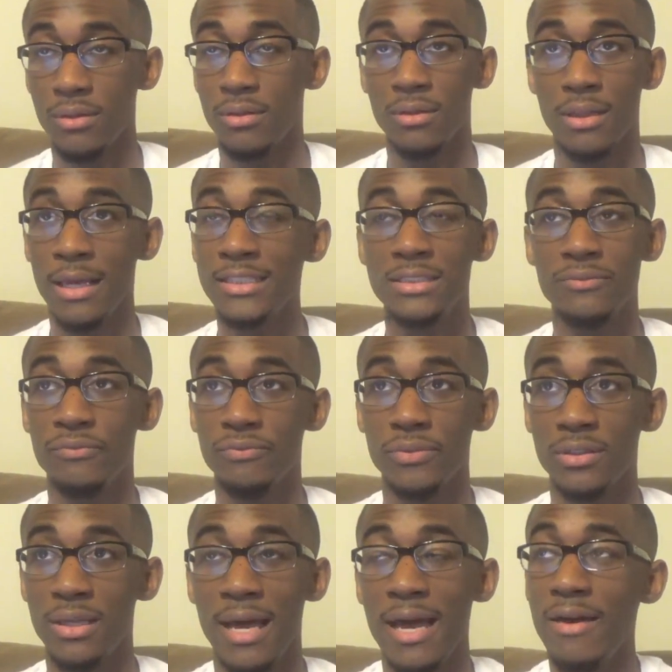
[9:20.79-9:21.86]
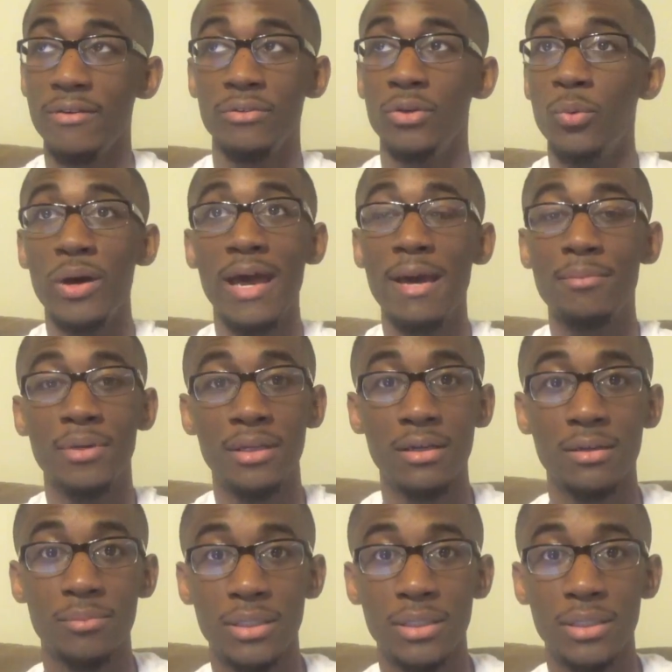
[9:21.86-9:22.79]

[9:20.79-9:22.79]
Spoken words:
don't know what happened to him.